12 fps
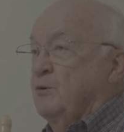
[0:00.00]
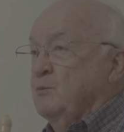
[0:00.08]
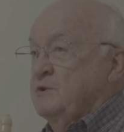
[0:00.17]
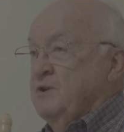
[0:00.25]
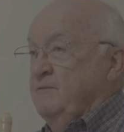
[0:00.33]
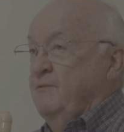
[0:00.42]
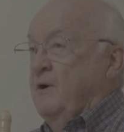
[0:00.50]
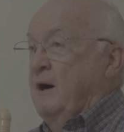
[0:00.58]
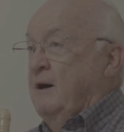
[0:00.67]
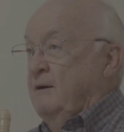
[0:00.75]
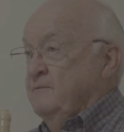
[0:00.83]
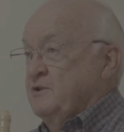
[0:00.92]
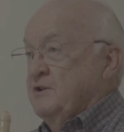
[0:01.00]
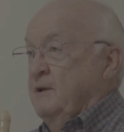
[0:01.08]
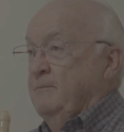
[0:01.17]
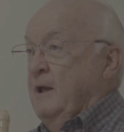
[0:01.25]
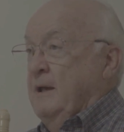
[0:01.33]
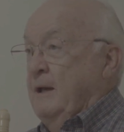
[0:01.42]
or was involved
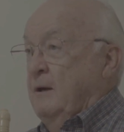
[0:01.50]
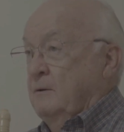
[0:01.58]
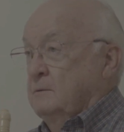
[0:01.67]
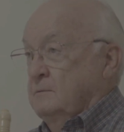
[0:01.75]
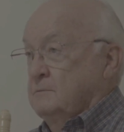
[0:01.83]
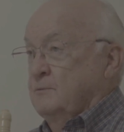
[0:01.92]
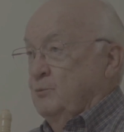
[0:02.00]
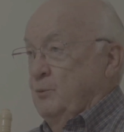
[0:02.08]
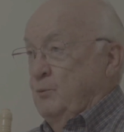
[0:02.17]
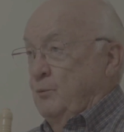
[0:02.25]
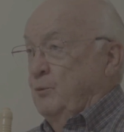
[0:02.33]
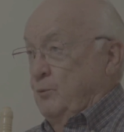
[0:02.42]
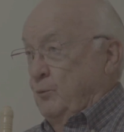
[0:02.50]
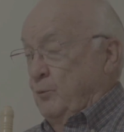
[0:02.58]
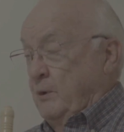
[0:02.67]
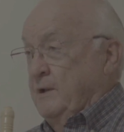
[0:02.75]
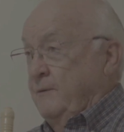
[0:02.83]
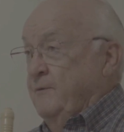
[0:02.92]
somehow
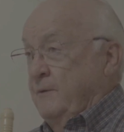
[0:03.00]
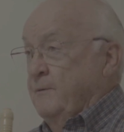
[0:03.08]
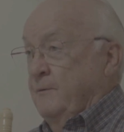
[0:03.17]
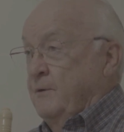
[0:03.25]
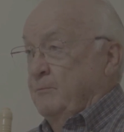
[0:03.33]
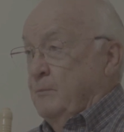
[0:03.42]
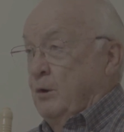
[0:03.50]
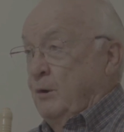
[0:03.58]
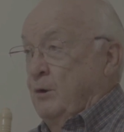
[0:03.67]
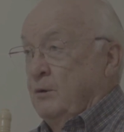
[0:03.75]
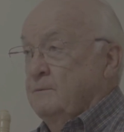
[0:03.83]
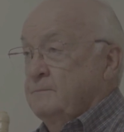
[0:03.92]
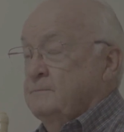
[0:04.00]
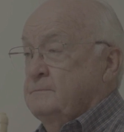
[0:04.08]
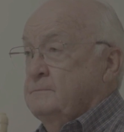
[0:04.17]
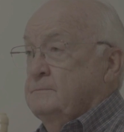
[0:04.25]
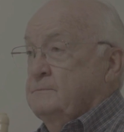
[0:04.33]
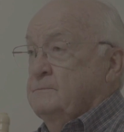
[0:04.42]
with the murder.
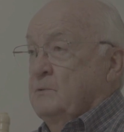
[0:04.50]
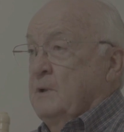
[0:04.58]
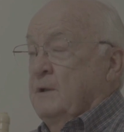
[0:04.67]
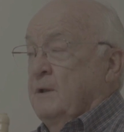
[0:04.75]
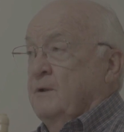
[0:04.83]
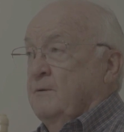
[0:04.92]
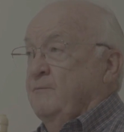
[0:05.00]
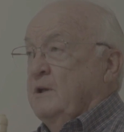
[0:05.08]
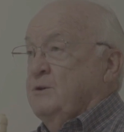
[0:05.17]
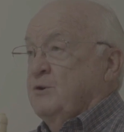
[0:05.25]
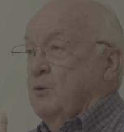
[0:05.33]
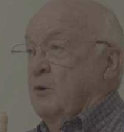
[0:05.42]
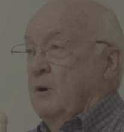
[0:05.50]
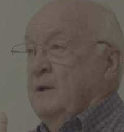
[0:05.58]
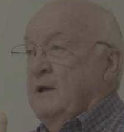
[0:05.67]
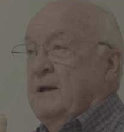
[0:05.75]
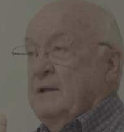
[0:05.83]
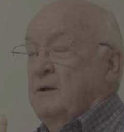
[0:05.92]

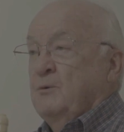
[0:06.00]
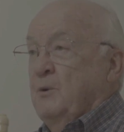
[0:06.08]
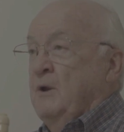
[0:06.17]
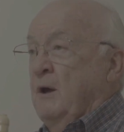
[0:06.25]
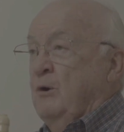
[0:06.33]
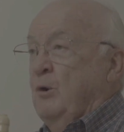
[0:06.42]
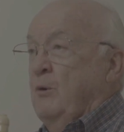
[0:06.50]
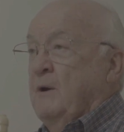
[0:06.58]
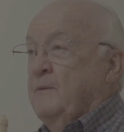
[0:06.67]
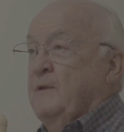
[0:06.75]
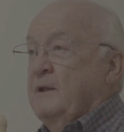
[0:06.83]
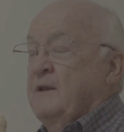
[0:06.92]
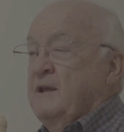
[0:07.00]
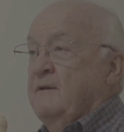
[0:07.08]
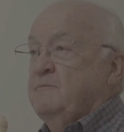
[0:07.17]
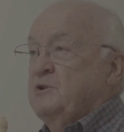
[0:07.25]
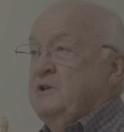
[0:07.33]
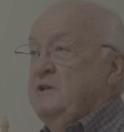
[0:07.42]
Victoria, I don't know that
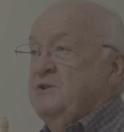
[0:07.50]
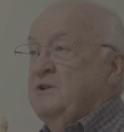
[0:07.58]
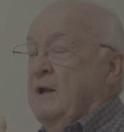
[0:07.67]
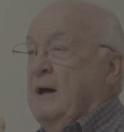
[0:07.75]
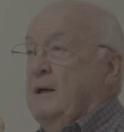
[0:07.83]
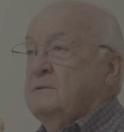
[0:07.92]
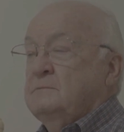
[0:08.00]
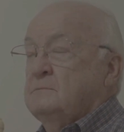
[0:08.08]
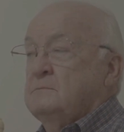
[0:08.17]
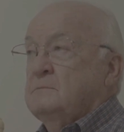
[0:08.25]
if she's not